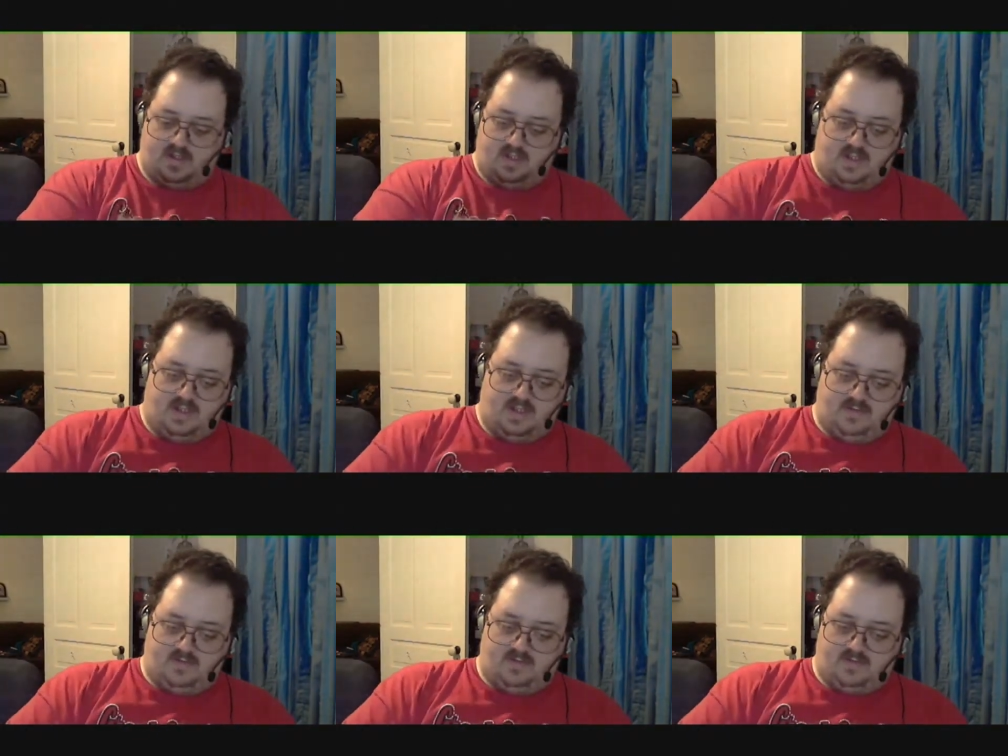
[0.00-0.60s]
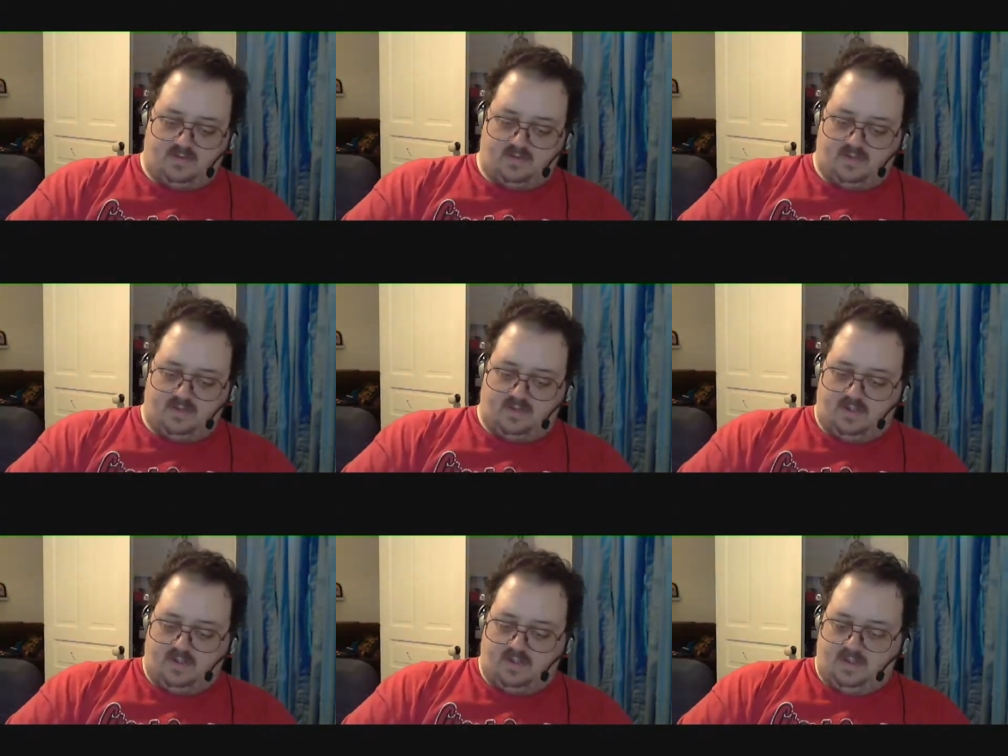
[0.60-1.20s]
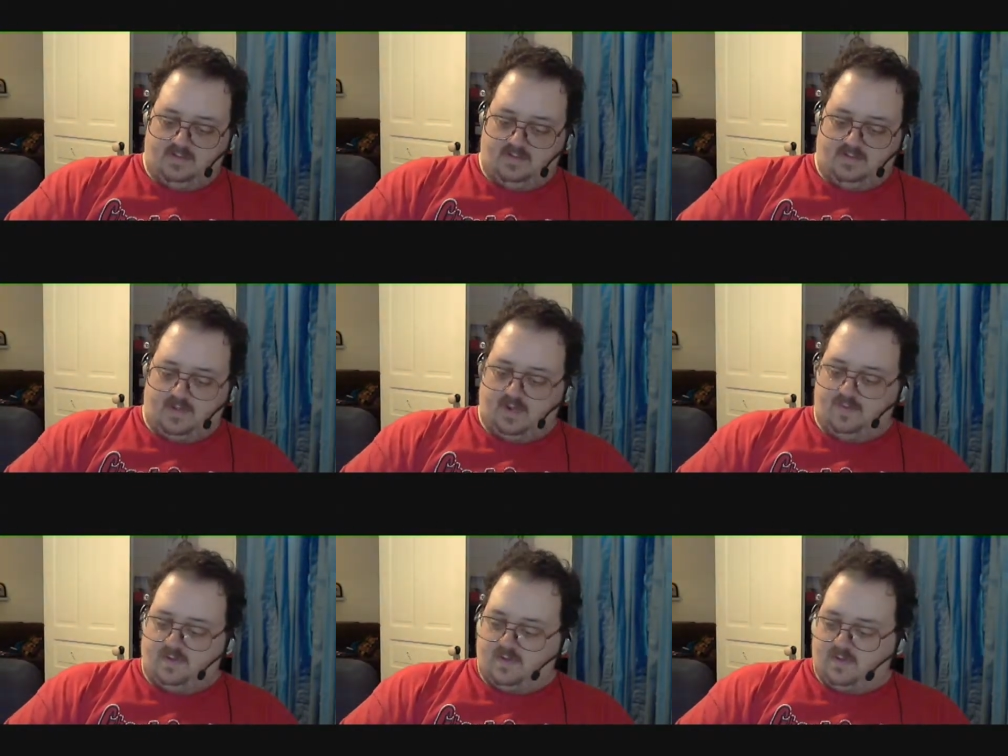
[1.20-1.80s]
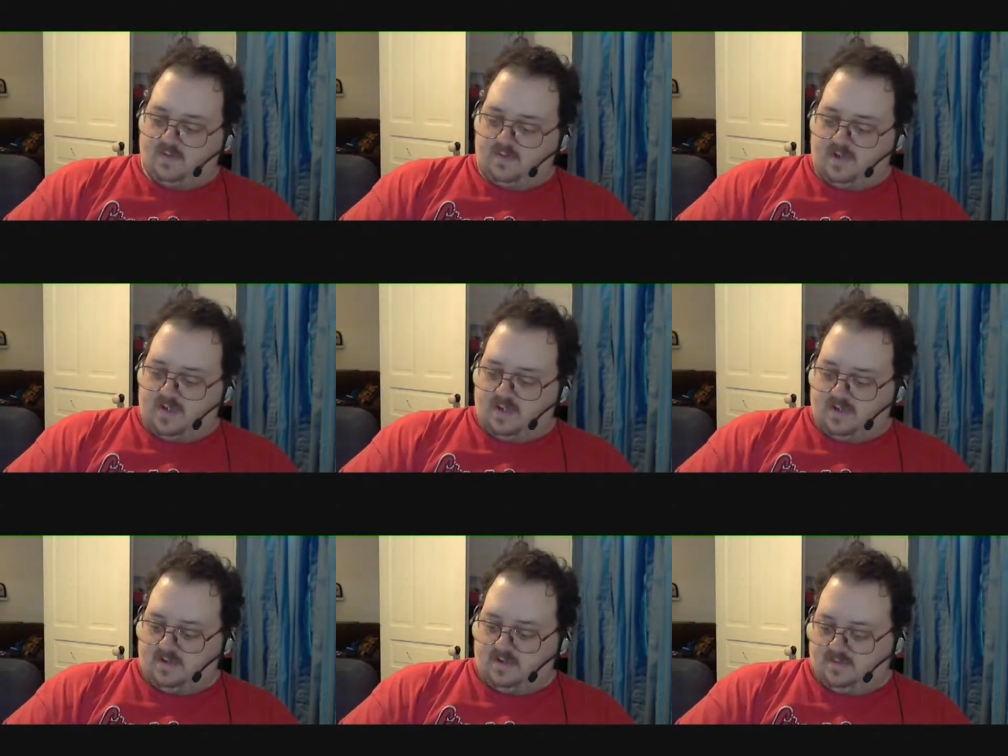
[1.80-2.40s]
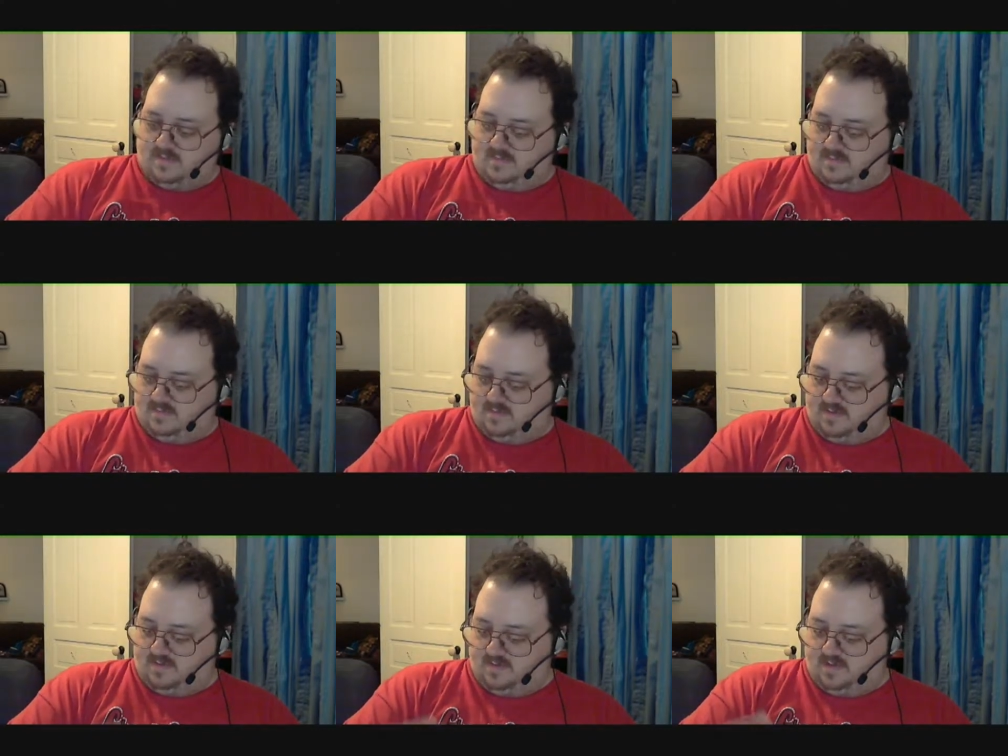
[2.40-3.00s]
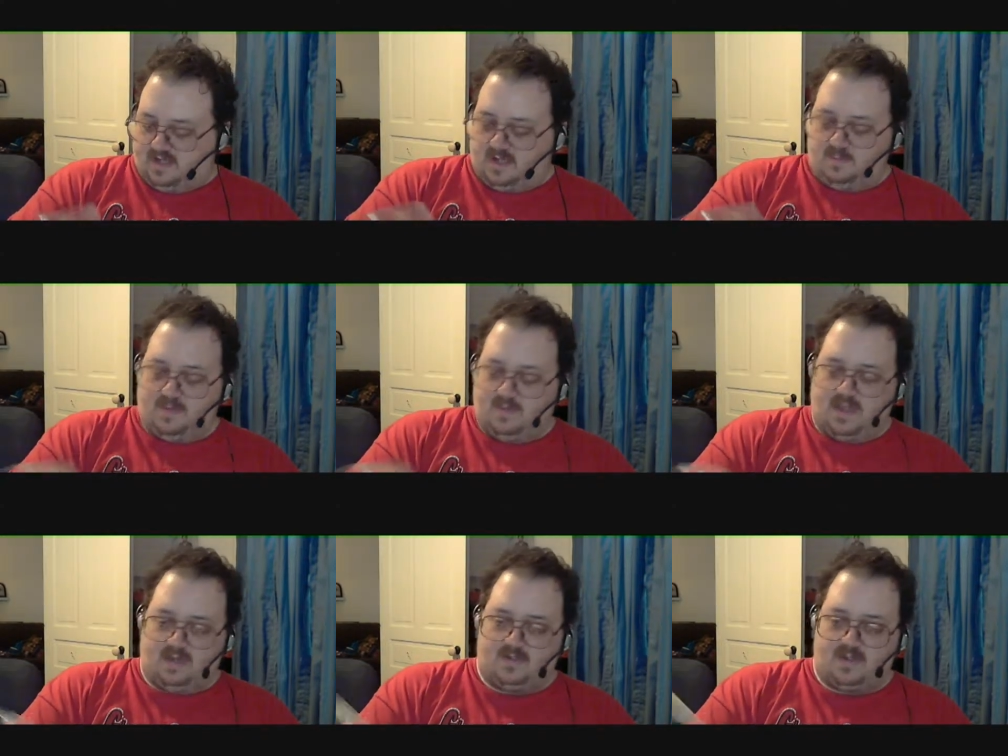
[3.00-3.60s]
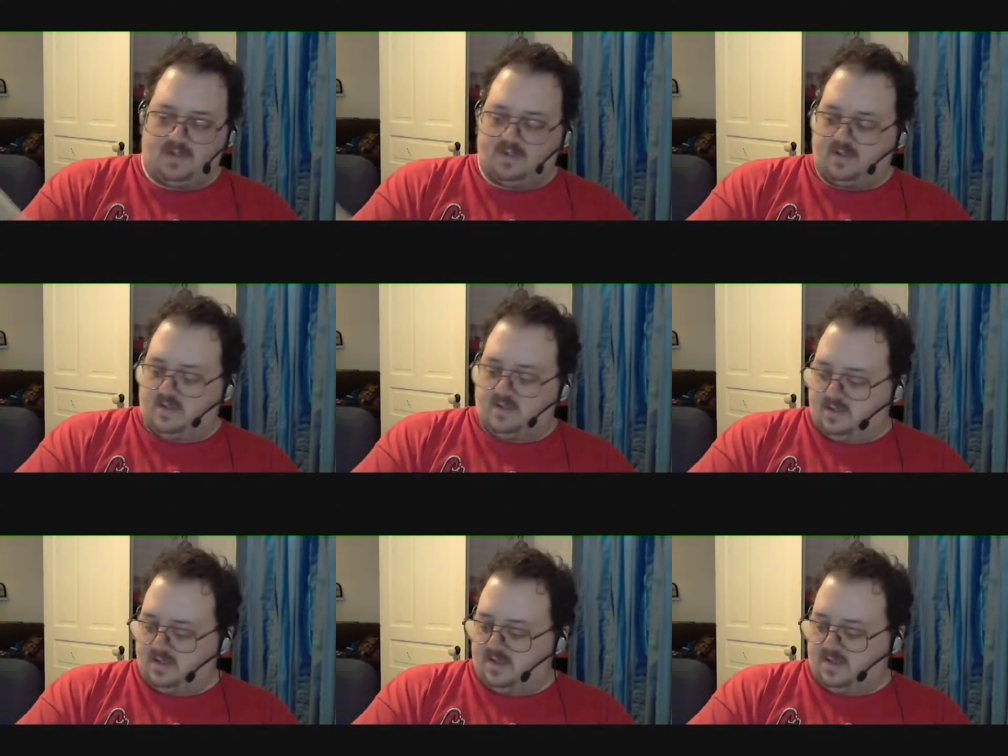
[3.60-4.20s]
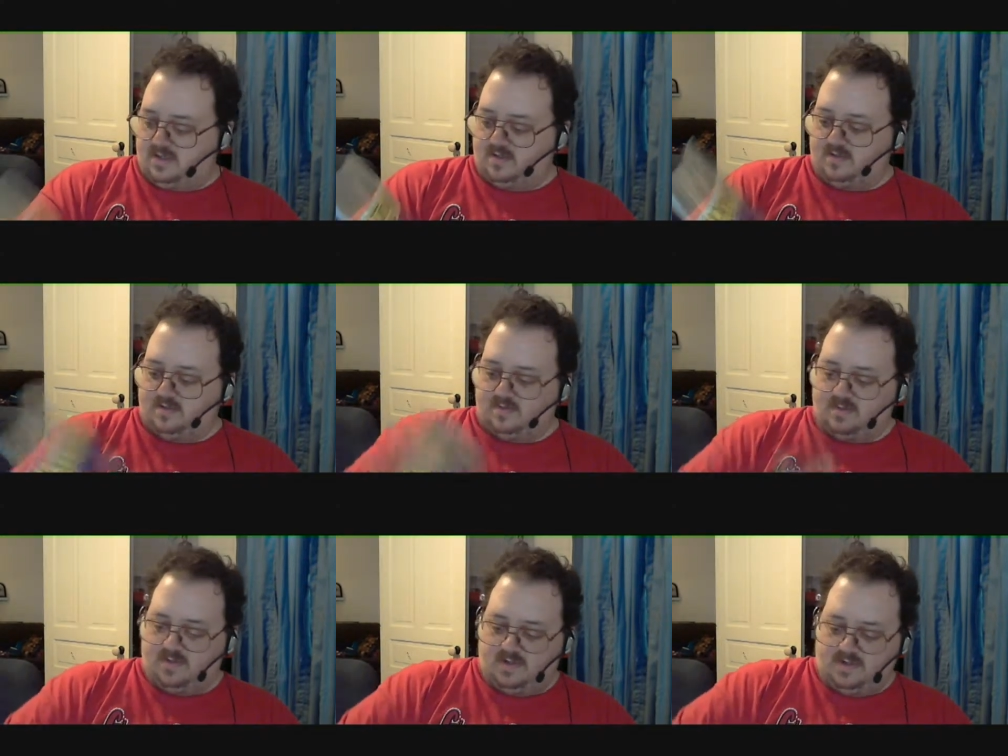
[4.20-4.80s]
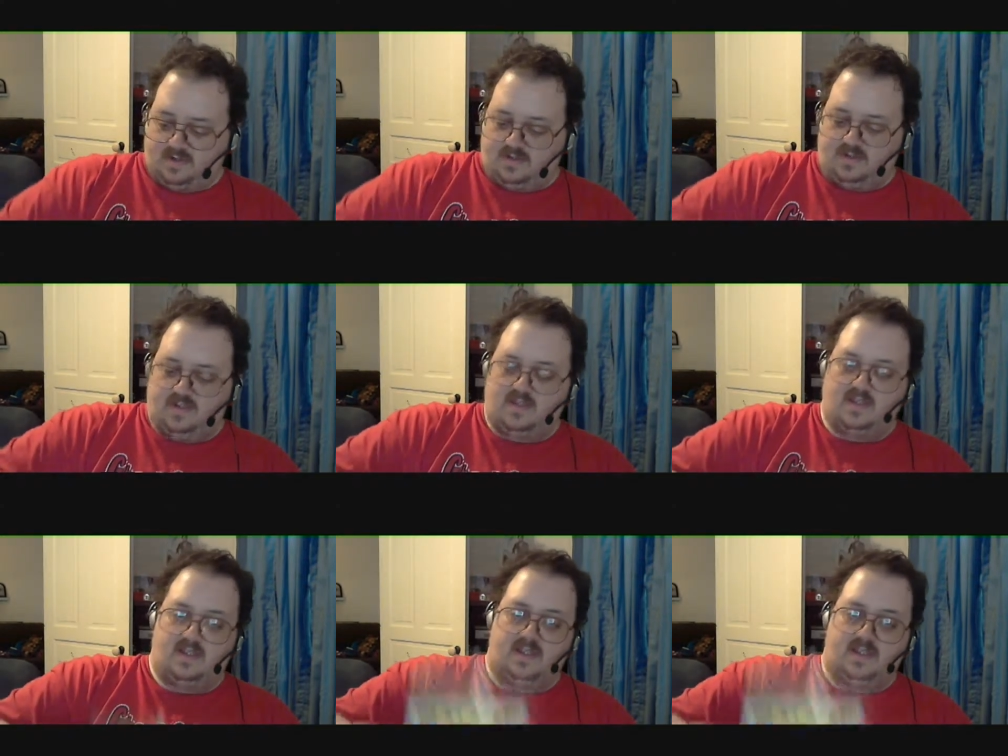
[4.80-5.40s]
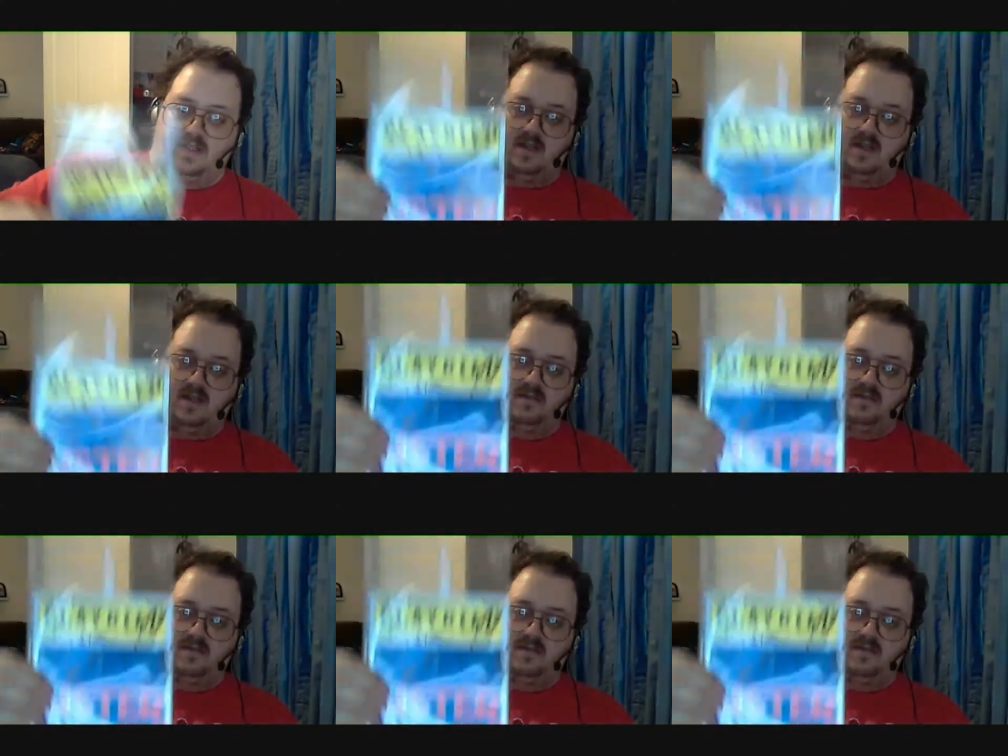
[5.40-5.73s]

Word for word: And this was the, the very first one I got back when I started sending them. It was of